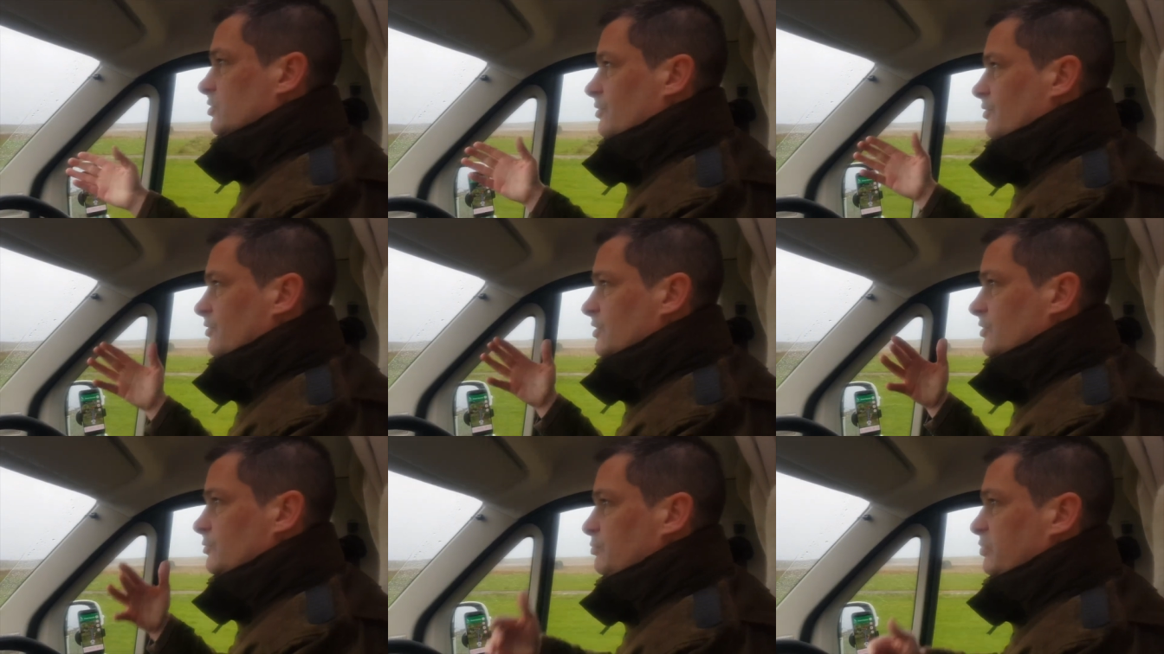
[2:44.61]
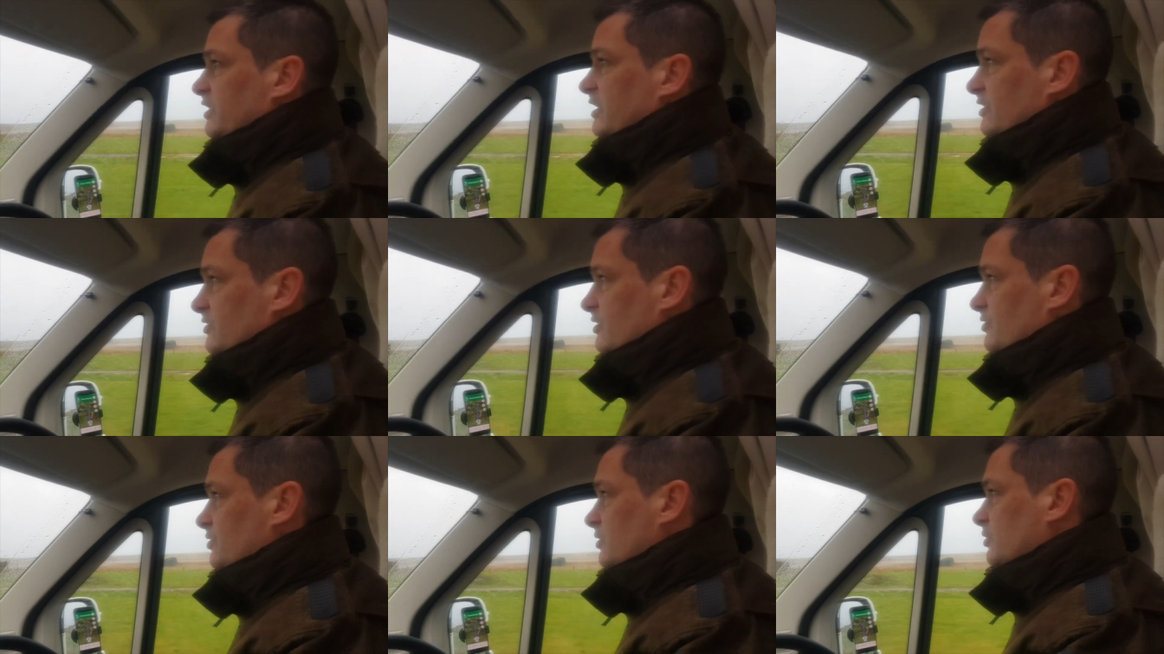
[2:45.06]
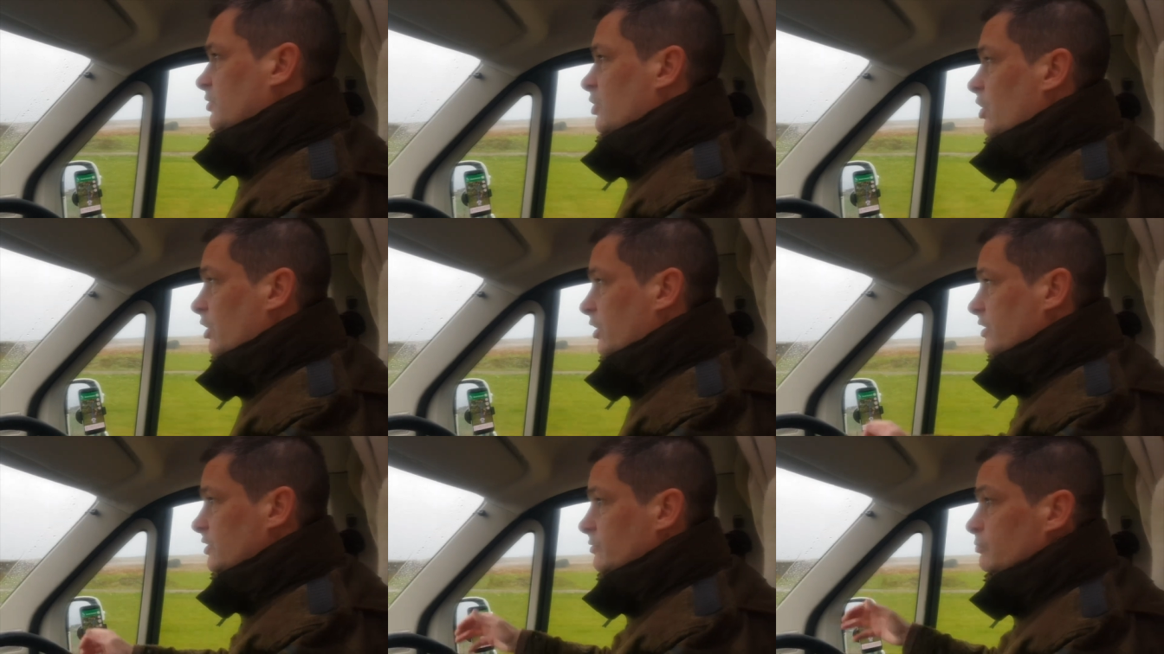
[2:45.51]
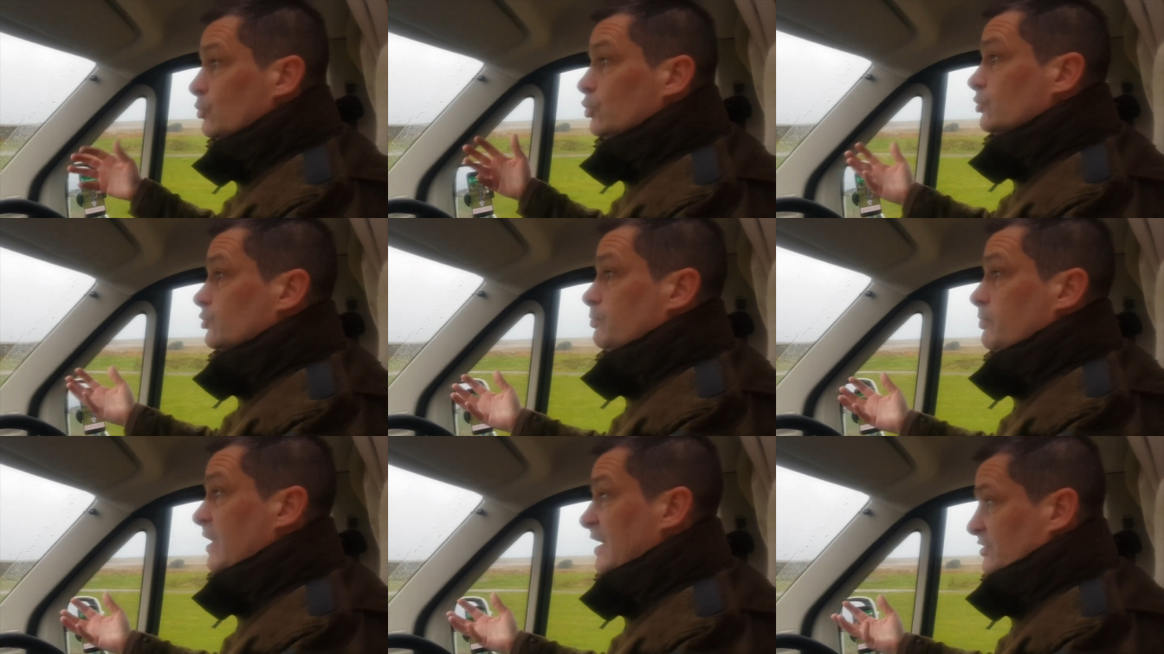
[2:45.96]
this place hasn't got, is
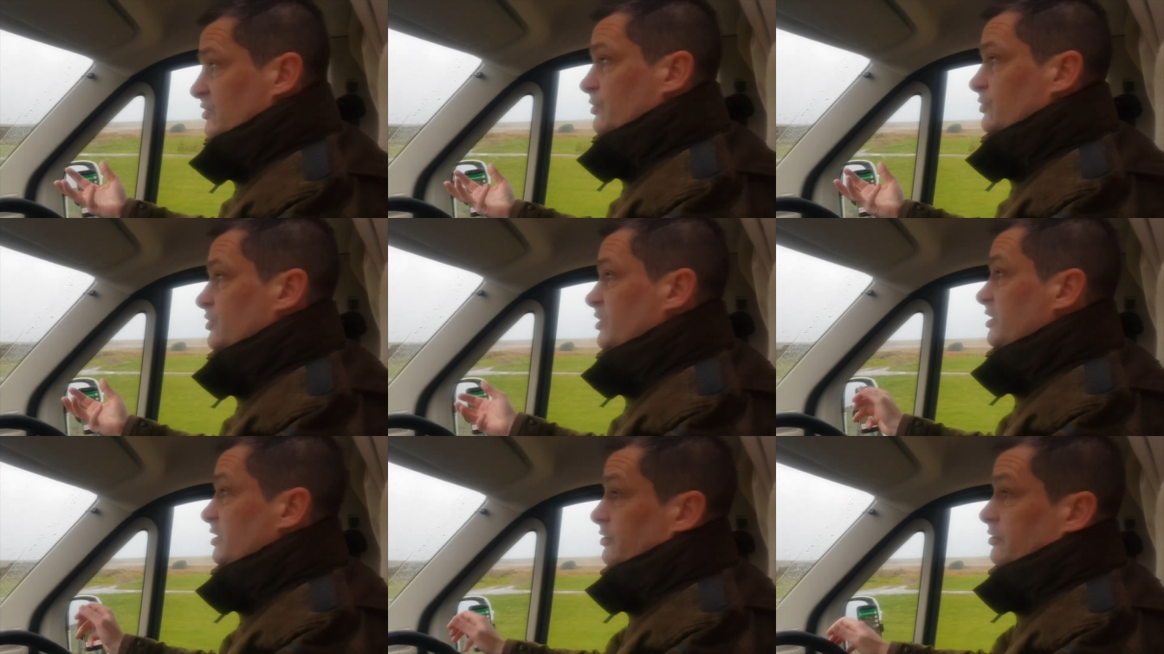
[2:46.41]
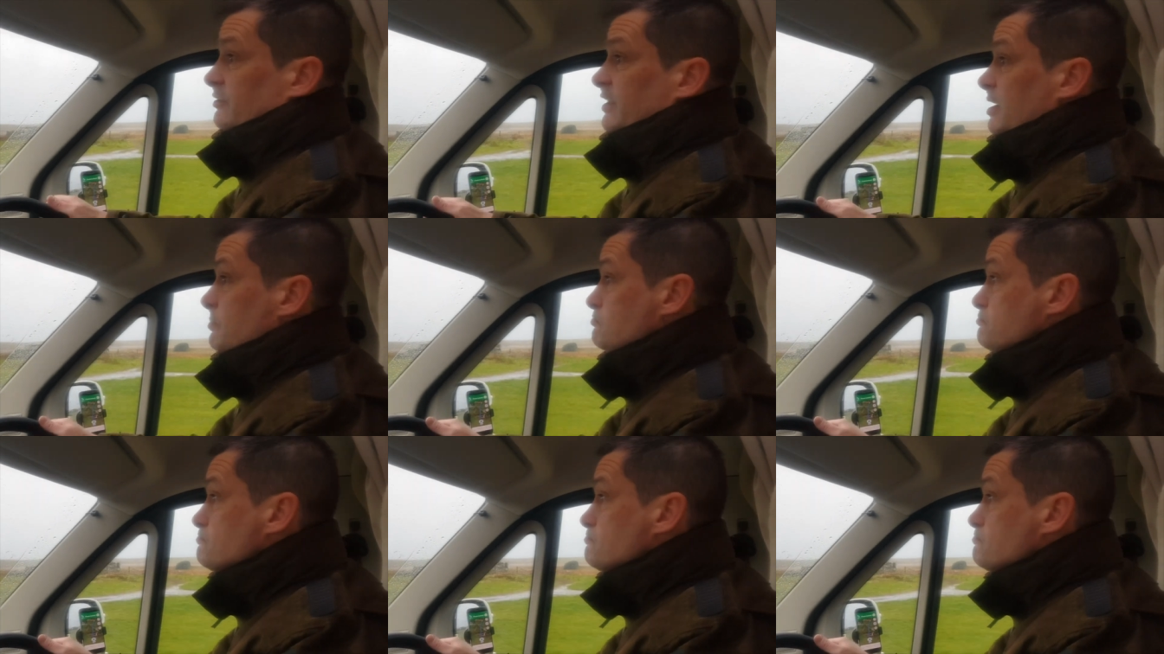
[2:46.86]
much better scenery.